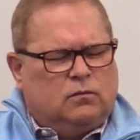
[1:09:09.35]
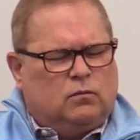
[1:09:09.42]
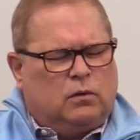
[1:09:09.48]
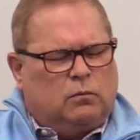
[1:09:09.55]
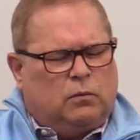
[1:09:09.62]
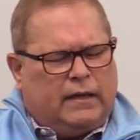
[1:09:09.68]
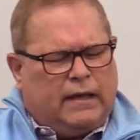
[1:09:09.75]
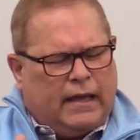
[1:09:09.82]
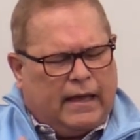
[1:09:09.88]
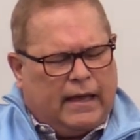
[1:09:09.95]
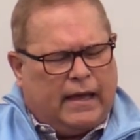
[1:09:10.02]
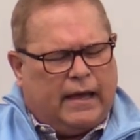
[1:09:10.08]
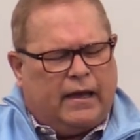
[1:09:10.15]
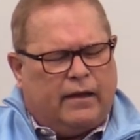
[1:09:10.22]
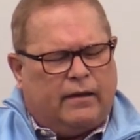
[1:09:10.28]
when we
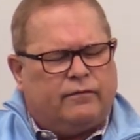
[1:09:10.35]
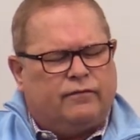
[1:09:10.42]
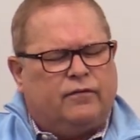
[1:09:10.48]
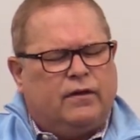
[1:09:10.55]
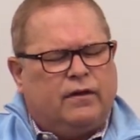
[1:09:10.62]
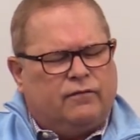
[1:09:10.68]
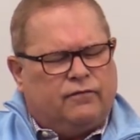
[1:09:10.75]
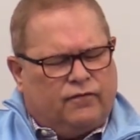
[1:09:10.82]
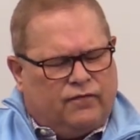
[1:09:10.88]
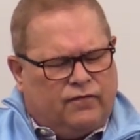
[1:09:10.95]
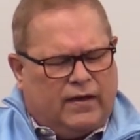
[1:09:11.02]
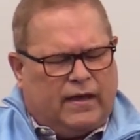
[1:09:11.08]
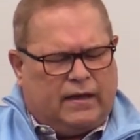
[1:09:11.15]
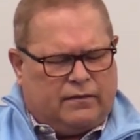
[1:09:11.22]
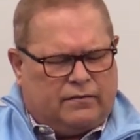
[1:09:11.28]
have
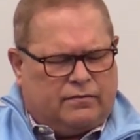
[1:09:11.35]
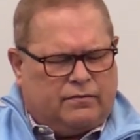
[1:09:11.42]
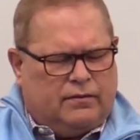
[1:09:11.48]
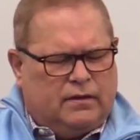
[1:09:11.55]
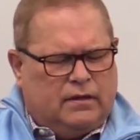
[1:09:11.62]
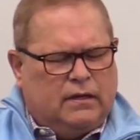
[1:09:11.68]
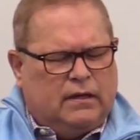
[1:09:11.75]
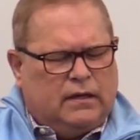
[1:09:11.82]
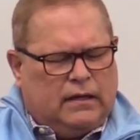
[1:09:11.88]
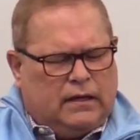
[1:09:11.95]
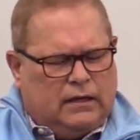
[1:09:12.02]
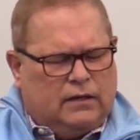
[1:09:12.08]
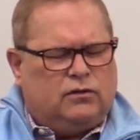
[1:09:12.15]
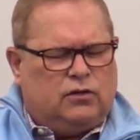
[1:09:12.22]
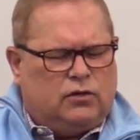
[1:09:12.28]
faith
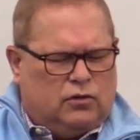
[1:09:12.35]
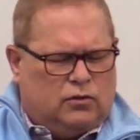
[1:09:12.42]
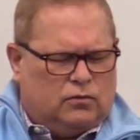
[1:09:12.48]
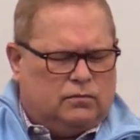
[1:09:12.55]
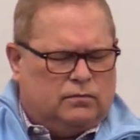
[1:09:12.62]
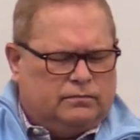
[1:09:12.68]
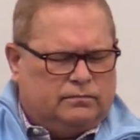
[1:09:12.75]
in you.